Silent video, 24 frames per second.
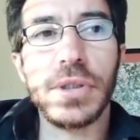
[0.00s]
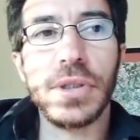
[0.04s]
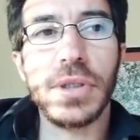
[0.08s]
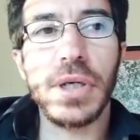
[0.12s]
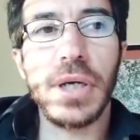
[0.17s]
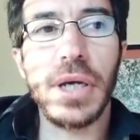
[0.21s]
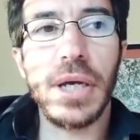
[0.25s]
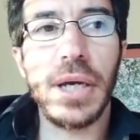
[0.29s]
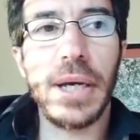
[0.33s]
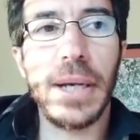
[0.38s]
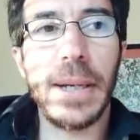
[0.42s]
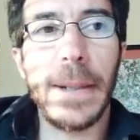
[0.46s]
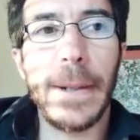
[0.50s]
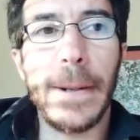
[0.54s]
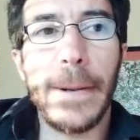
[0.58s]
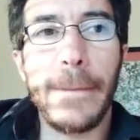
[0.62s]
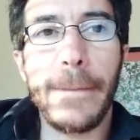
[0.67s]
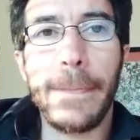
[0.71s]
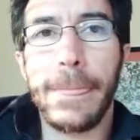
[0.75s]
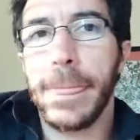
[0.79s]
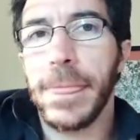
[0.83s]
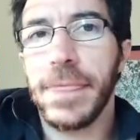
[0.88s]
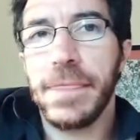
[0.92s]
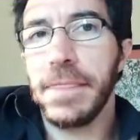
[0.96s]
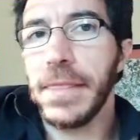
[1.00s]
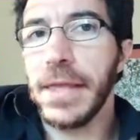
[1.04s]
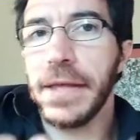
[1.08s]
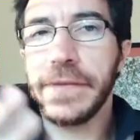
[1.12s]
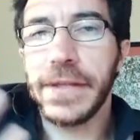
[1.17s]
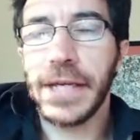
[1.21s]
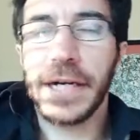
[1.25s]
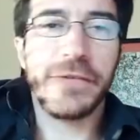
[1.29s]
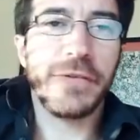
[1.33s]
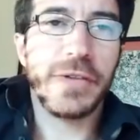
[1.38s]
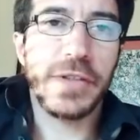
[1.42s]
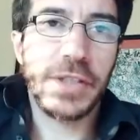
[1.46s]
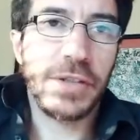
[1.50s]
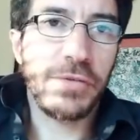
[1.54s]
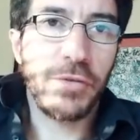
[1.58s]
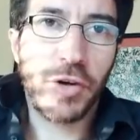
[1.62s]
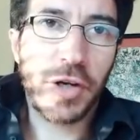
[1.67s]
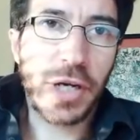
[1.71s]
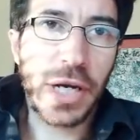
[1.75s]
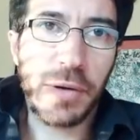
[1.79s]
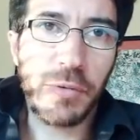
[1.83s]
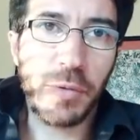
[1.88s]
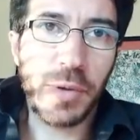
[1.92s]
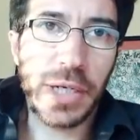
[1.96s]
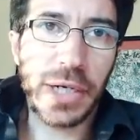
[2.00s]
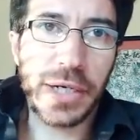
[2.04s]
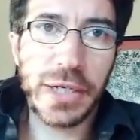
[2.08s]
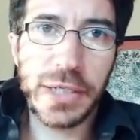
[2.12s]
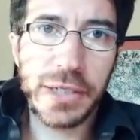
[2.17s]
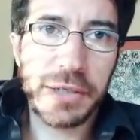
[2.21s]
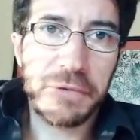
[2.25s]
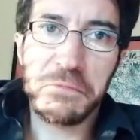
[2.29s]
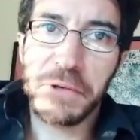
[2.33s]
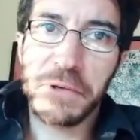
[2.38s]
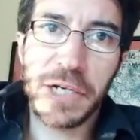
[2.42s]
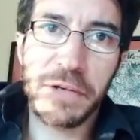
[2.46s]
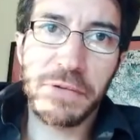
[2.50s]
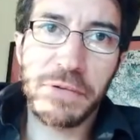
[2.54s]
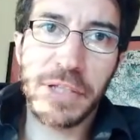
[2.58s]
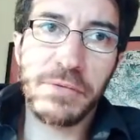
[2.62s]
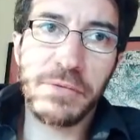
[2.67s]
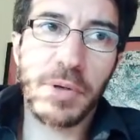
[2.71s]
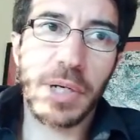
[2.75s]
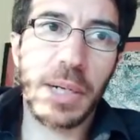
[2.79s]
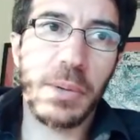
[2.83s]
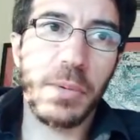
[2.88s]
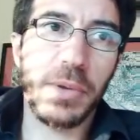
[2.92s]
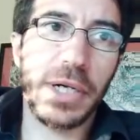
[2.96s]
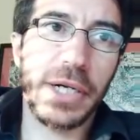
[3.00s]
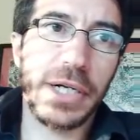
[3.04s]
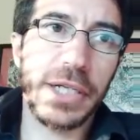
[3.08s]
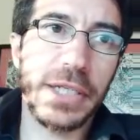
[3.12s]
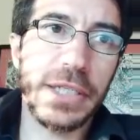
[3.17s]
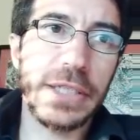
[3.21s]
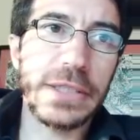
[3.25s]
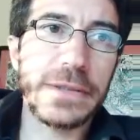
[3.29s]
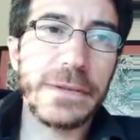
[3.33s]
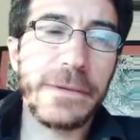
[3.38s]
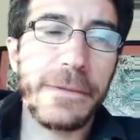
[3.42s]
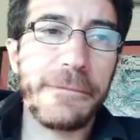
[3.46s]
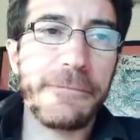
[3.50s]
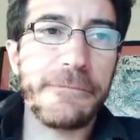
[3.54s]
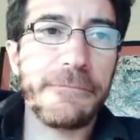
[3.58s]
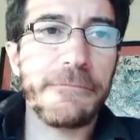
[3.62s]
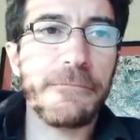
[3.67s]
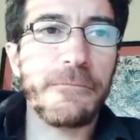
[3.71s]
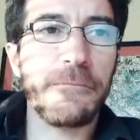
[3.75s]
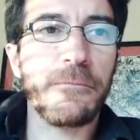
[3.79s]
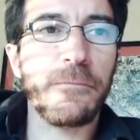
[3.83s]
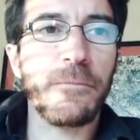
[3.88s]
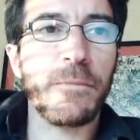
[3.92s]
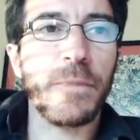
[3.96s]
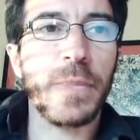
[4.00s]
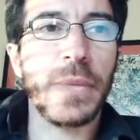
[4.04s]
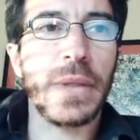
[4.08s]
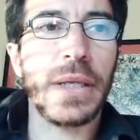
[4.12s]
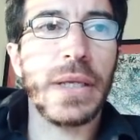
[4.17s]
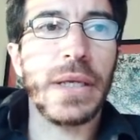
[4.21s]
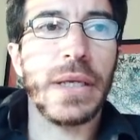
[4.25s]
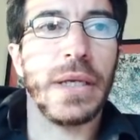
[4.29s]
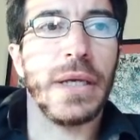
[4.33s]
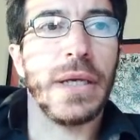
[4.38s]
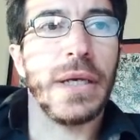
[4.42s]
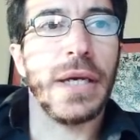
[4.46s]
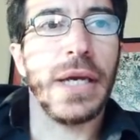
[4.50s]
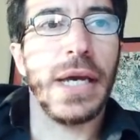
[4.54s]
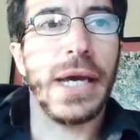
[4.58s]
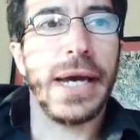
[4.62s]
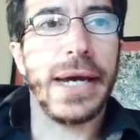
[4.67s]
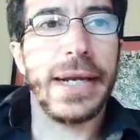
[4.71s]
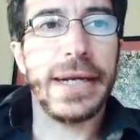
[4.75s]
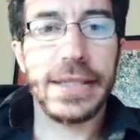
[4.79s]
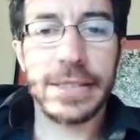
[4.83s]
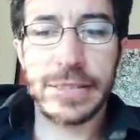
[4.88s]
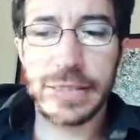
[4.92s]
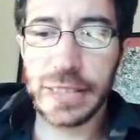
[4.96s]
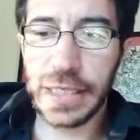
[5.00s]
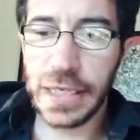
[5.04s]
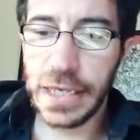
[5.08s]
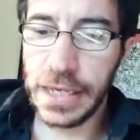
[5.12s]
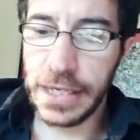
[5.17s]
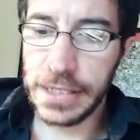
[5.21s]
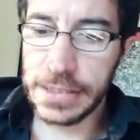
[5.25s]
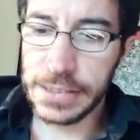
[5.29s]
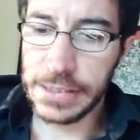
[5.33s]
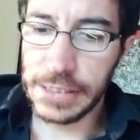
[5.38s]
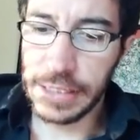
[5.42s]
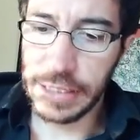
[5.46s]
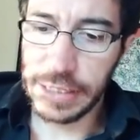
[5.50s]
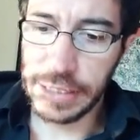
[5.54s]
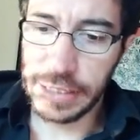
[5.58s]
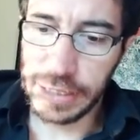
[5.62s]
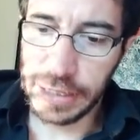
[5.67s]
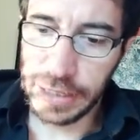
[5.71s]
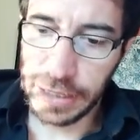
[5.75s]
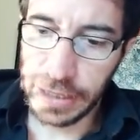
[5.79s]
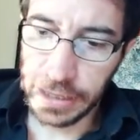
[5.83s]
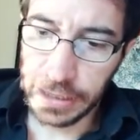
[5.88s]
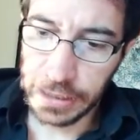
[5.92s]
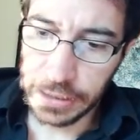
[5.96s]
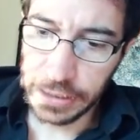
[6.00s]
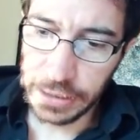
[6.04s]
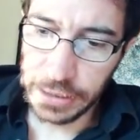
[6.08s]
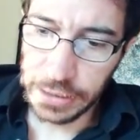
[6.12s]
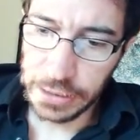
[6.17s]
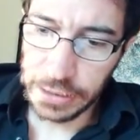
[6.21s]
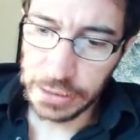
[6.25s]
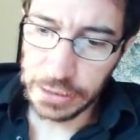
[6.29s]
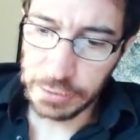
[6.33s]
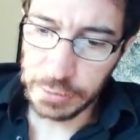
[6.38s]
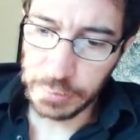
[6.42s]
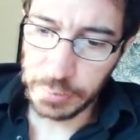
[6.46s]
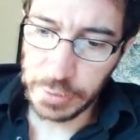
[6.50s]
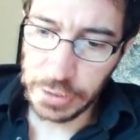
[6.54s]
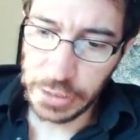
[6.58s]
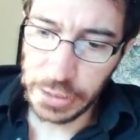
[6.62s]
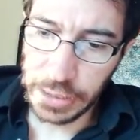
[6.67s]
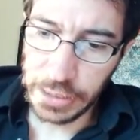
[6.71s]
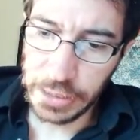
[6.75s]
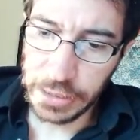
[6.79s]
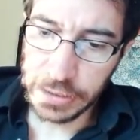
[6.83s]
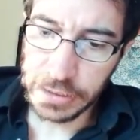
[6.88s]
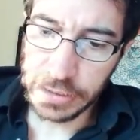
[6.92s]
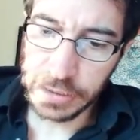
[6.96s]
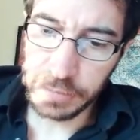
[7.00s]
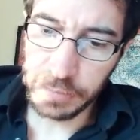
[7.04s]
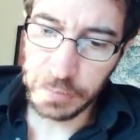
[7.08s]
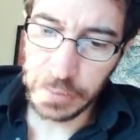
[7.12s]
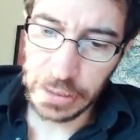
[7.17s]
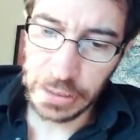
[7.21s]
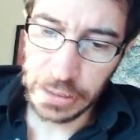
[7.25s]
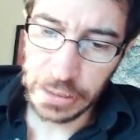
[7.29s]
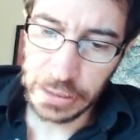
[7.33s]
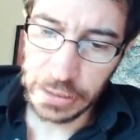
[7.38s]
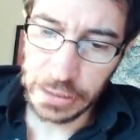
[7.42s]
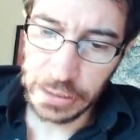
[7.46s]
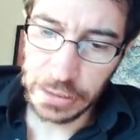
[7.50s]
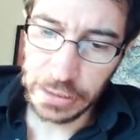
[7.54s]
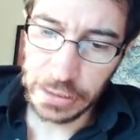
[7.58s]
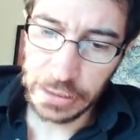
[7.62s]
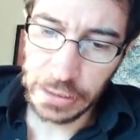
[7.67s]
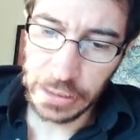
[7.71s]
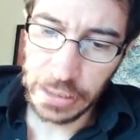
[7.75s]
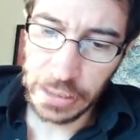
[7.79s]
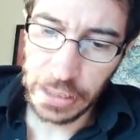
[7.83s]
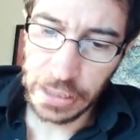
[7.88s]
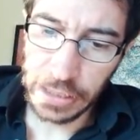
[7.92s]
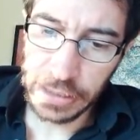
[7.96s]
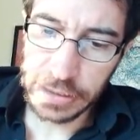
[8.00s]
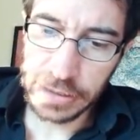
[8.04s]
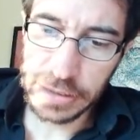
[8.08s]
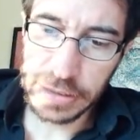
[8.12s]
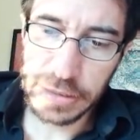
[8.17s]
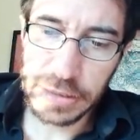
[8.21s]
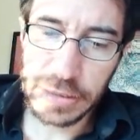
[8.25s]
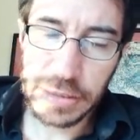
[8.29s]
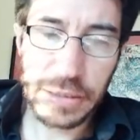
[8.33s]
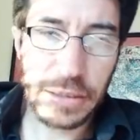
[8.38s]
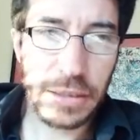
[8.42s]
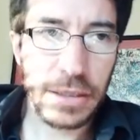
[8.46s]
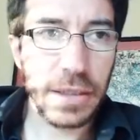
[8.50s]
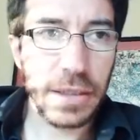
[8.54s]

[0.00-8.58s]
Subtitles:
that are in the vocabulary, whatever the vocabulary is. And it says here replace by x